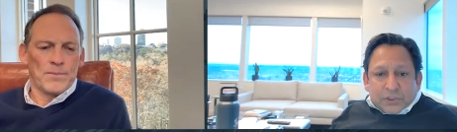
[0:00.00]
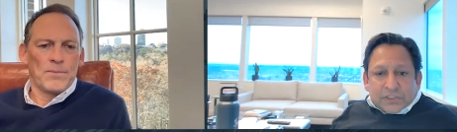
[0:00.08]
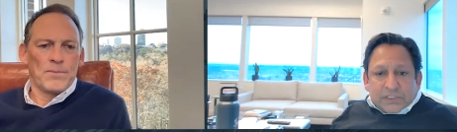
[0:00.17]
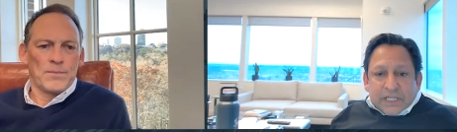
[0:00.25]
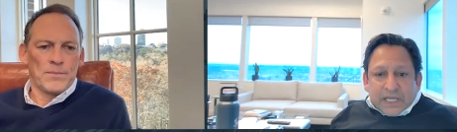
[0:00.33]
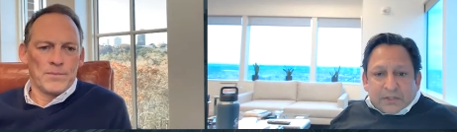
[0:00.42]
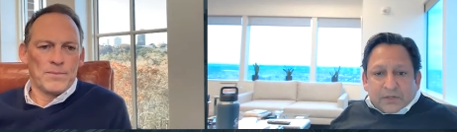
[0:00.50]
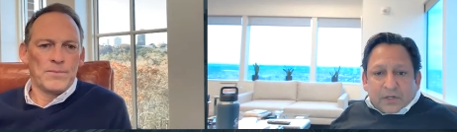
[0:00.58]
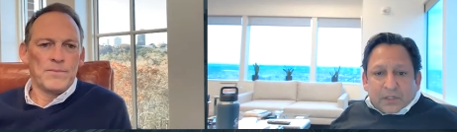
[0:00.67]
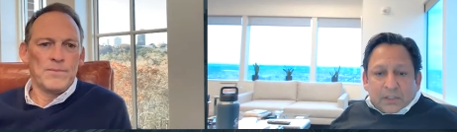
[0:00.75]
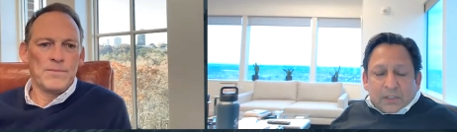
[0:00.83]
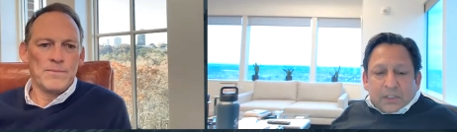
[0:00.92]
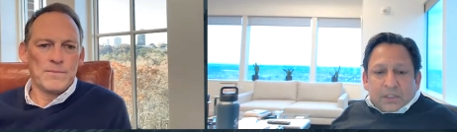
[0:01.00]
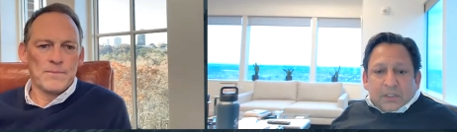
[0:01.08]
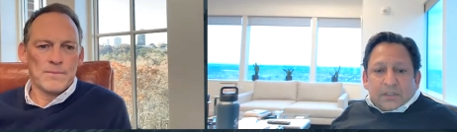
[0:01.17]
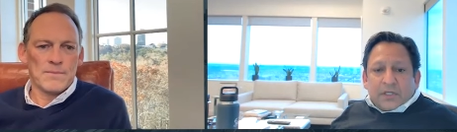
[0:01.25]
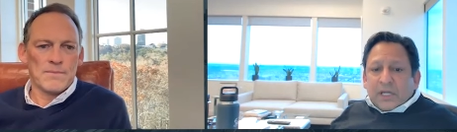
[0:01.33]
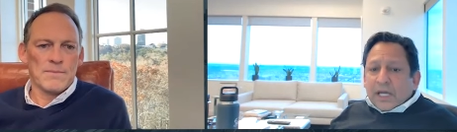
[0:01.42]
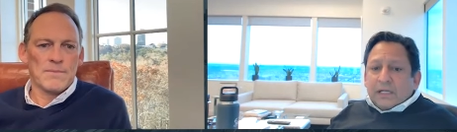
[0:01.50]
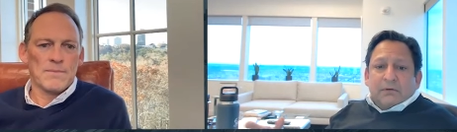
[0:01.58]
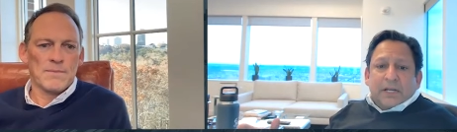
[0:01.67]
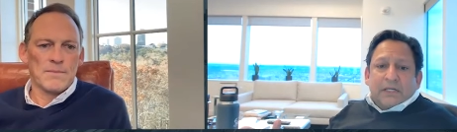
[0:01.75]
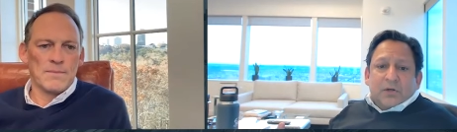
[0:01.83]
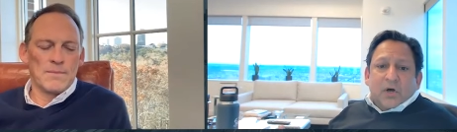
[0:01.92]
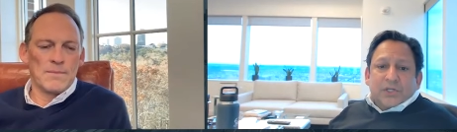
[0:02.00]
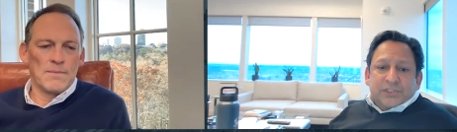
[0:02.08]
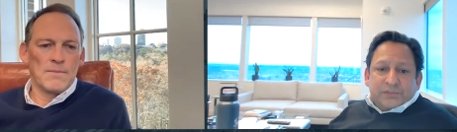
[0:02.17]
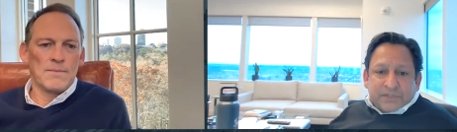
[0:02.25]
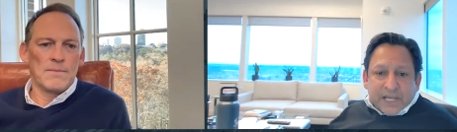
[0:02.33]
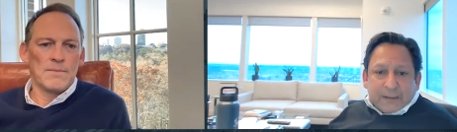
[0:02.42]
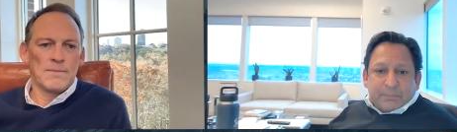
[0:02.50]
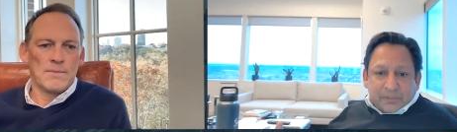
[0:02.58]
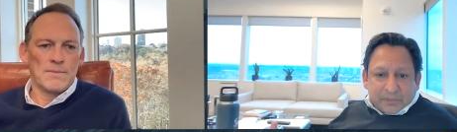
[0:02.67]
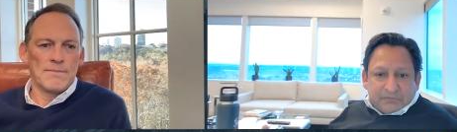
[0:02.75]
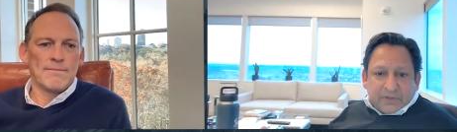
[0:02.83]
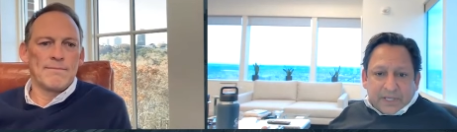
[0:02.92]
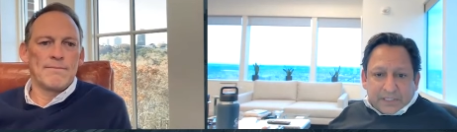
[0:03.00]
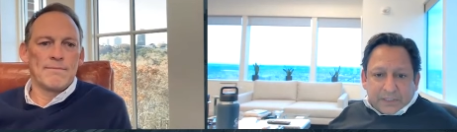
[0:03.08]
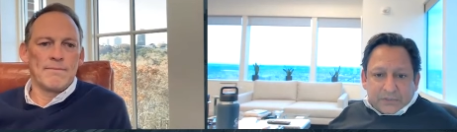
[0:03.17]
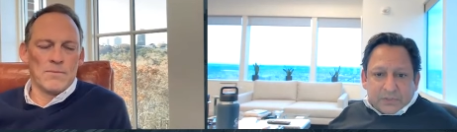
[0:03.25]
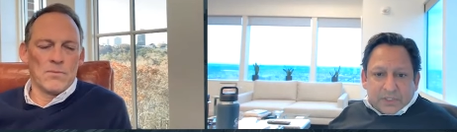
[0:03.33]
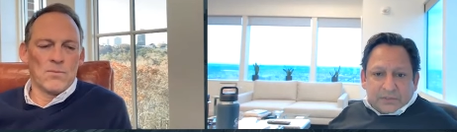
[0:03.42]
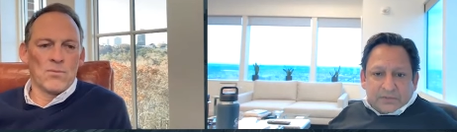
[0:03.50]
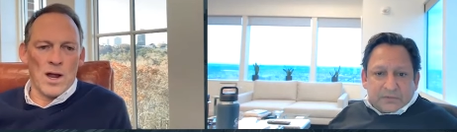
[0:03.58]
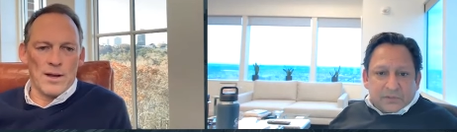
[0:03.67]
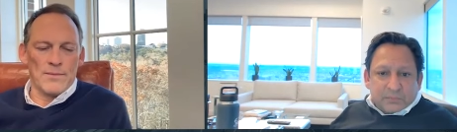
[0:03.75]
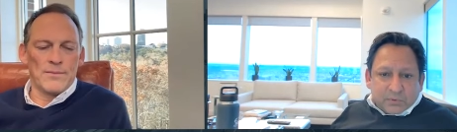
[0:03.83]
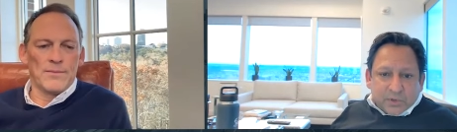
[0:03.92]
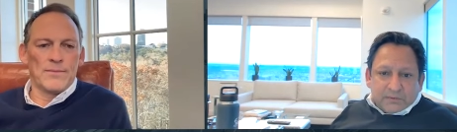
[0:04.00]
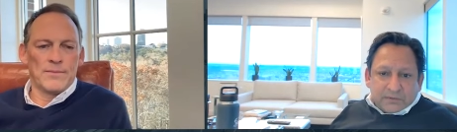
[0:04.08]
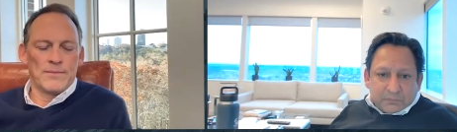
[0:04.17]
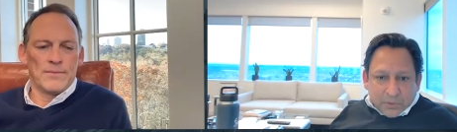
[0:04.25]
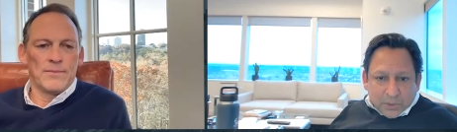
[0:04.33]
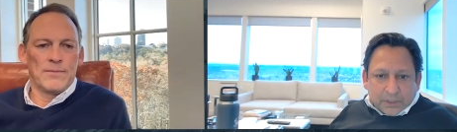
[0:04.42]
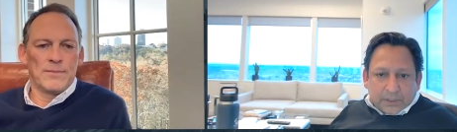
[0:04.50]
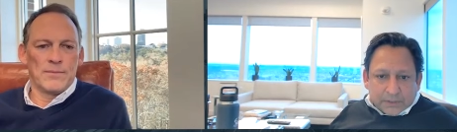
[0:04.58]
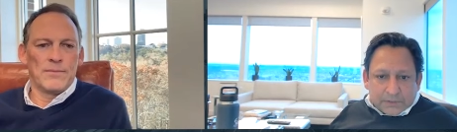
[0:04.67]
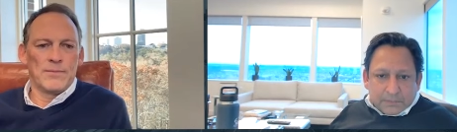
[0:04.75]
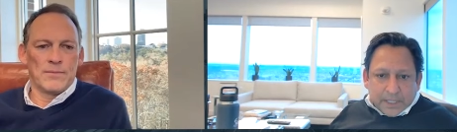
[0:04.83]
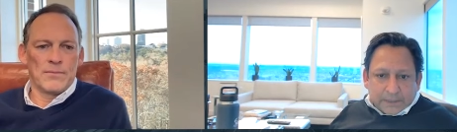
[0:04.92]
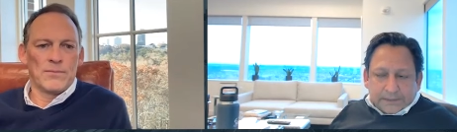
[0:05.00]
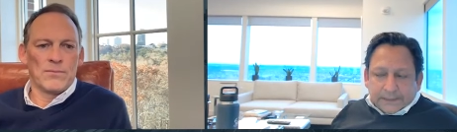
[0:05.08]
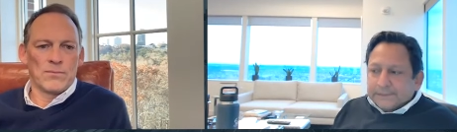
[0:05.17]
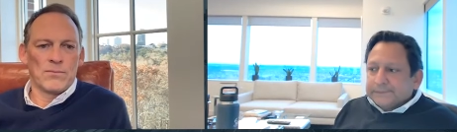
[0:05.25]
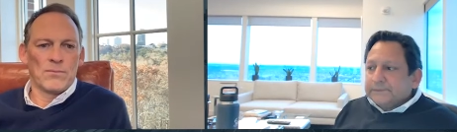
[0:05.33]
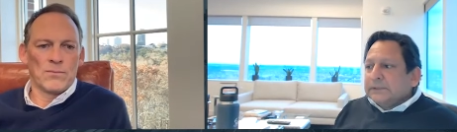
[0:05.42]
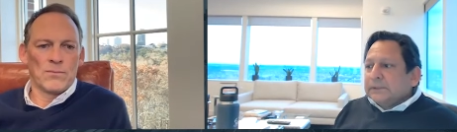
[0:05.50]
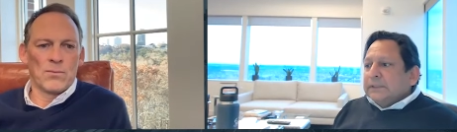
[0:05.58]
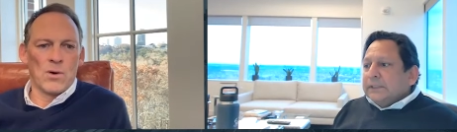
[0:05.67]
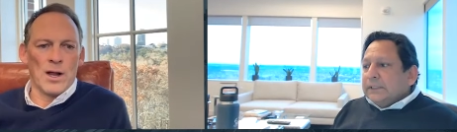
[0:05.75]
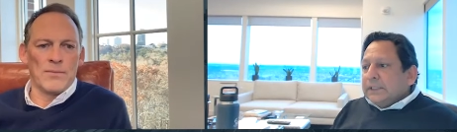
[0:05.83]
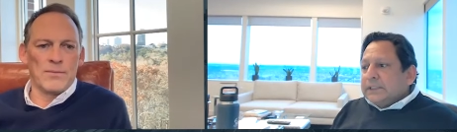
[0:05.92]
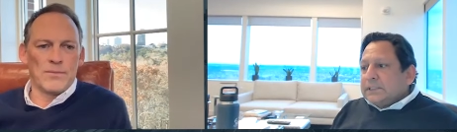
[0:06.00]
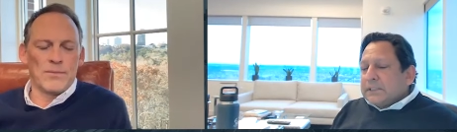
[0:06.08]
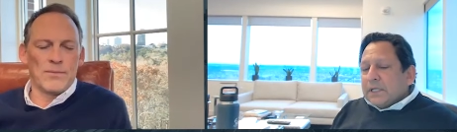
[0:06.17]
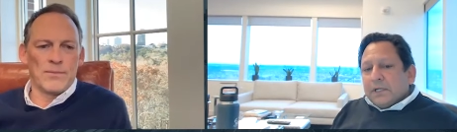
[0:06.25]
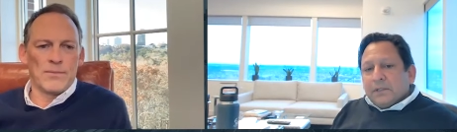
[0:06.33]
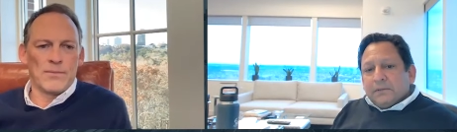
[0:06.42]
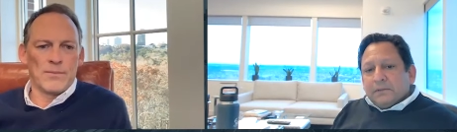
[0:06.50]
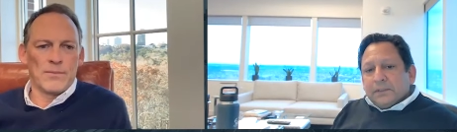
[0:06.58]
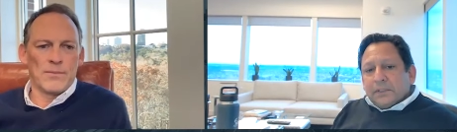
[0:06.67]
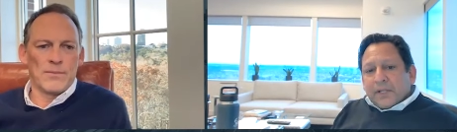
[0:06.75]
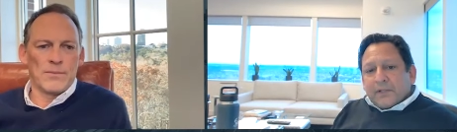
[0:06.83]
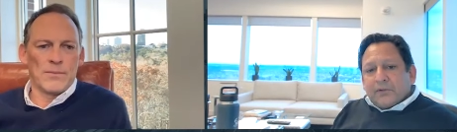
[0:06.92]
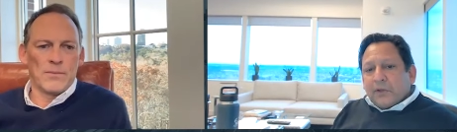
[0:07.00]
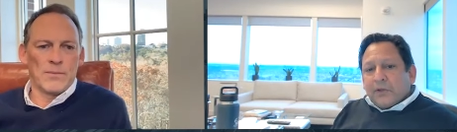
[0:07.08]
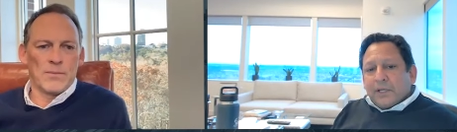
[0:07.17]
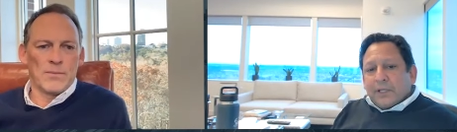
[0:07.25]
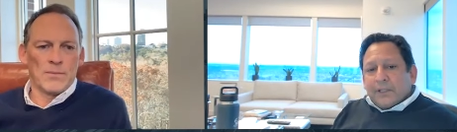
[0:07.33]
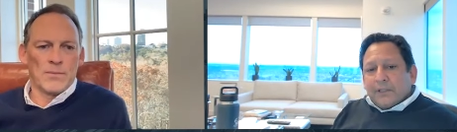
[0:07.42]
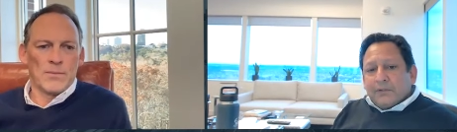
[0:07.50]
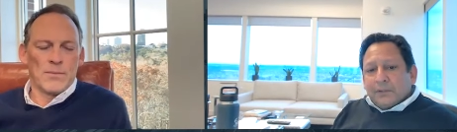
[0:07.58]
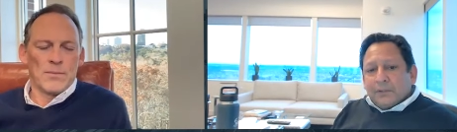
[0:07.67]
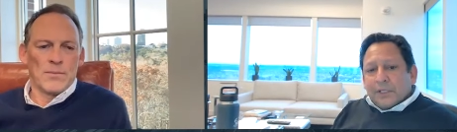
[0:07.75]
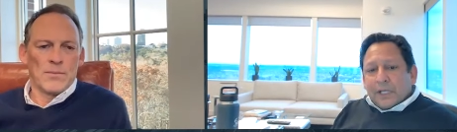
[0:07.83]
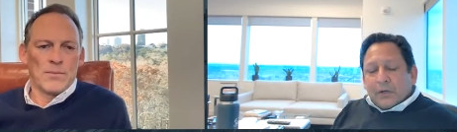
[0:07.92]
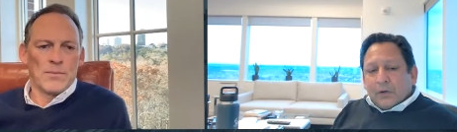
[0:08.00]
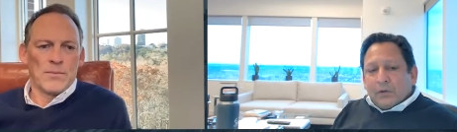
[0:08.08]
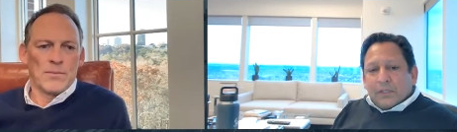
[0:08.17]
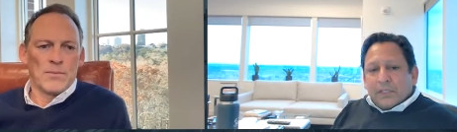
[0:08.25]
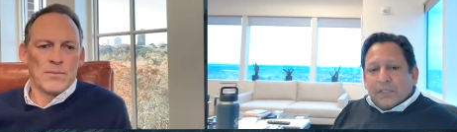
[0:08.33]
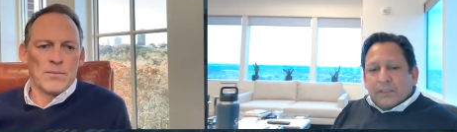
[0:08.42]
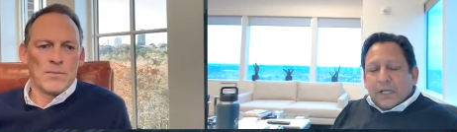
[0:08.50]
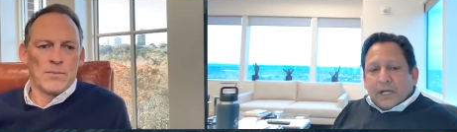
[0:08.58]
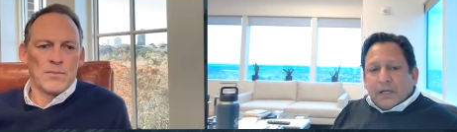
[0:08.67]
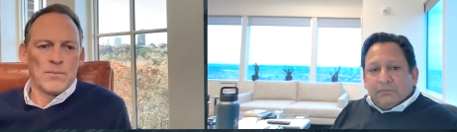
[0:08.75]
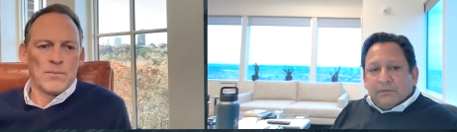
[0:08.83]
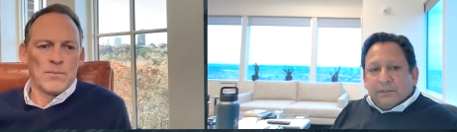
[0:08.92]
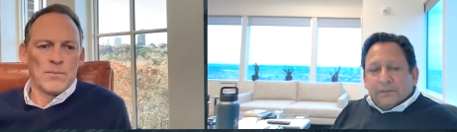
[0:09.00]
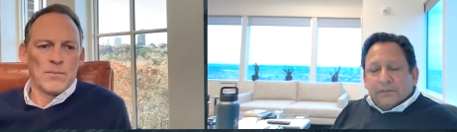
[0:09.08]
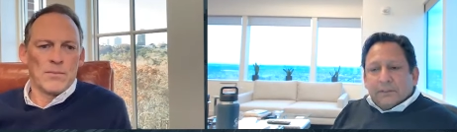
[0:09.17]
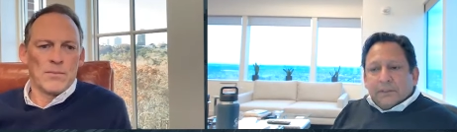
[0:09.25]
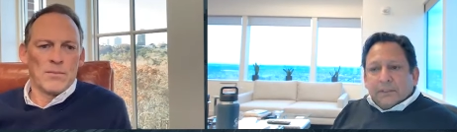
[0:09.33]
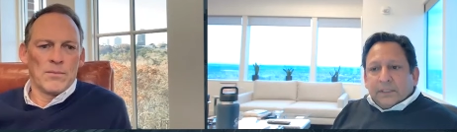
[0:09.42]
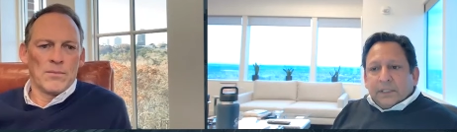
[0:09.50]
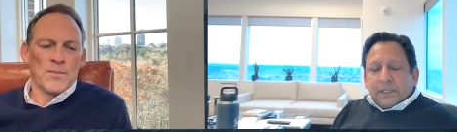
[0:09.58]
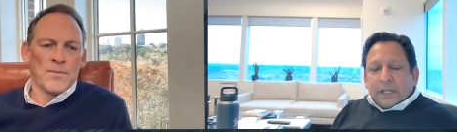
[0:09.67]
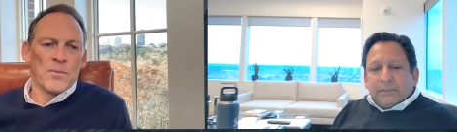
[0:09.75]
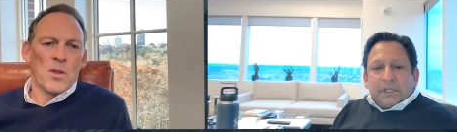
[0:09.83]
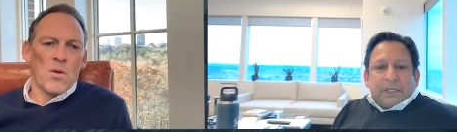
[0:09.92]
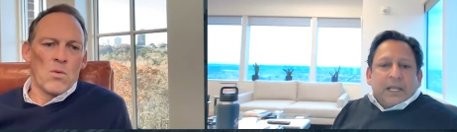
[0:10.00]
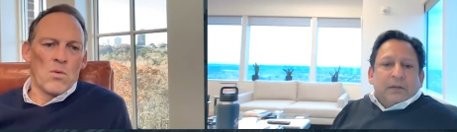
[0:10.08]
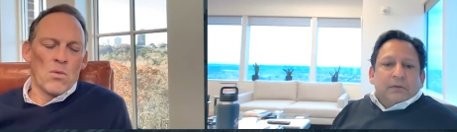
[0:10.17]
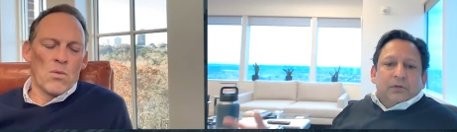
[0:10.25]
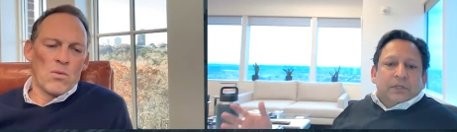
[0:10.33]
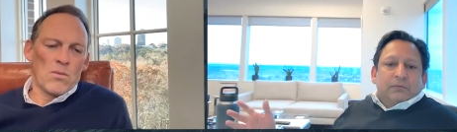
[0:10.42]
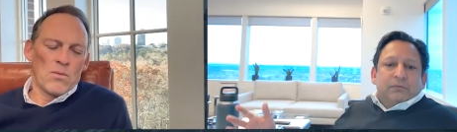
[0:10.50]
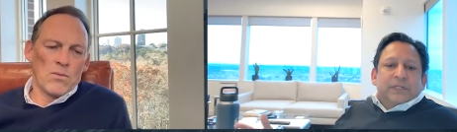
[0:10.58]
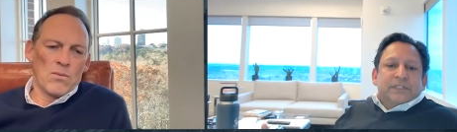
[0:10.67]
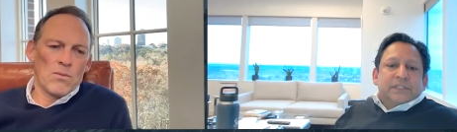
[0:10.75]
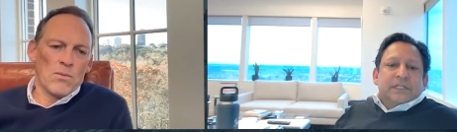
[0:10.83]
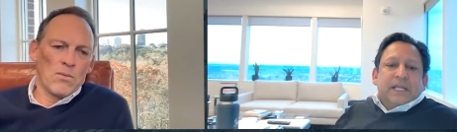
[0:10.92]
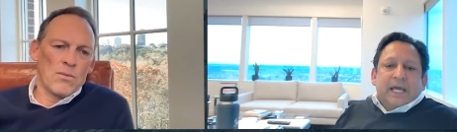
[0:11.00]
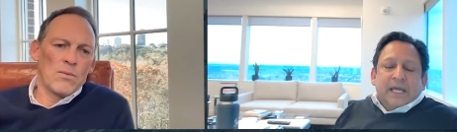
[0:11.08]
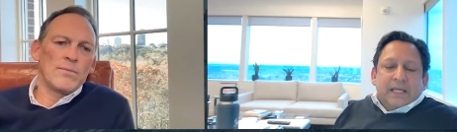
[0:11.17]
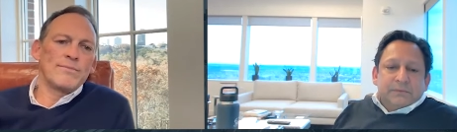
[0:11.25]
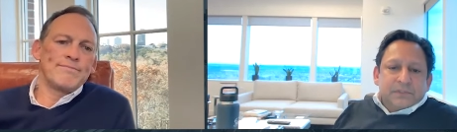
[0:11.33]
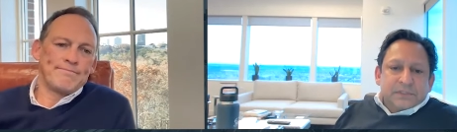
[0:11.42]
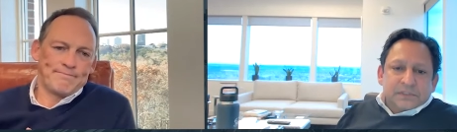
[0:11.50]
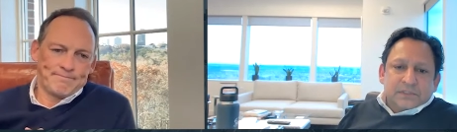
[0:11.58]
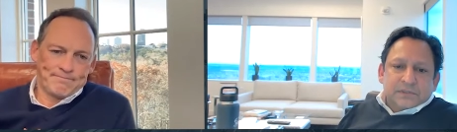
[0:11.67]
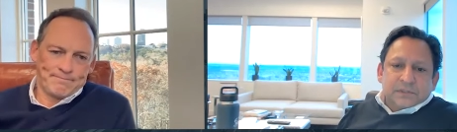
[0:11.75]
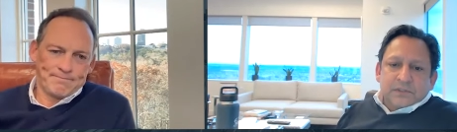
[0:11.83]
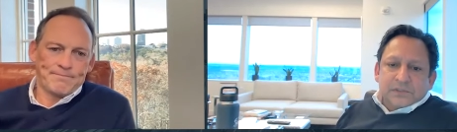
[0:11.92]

Speaker 1: together, you got a great cost of capital advantage relative right. to the private markets back then. Right. And so you know that's how I got that's how I got all kicked off, and and I mean now look at REITs today. It's you know